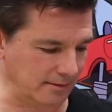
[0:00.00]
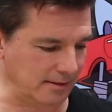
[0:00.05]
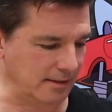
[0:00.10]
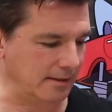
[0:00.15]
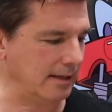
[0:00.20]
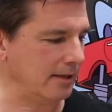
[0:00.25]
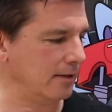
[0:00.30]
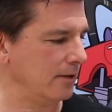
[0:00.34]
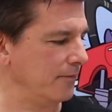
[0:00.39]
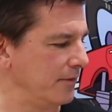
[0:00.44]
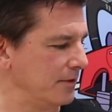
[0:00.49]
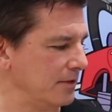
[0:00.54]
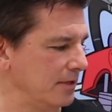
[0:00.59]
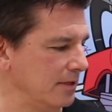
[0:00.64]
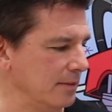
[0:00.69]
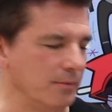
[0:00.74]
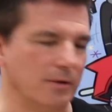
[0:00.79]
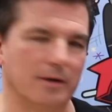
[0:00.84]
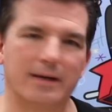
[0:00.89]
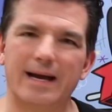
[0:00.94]
No, I don't know if it's in
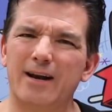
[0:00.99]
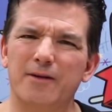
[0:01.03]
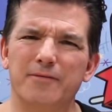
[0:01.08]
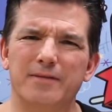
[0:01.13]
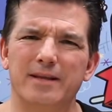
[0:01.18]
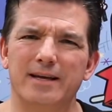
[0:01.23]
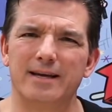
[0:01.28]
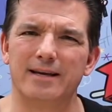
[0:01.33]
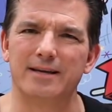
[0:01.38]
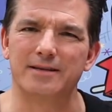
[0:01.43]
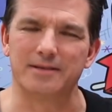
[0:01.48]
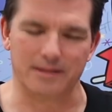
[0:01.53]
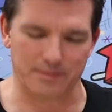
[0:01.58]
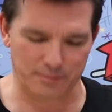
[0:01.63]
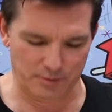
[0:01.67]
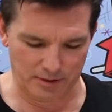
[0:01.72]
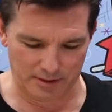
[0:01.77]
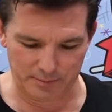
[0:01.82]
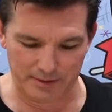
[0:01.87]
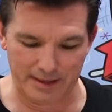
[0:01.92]
the book. I don't think it is in the book.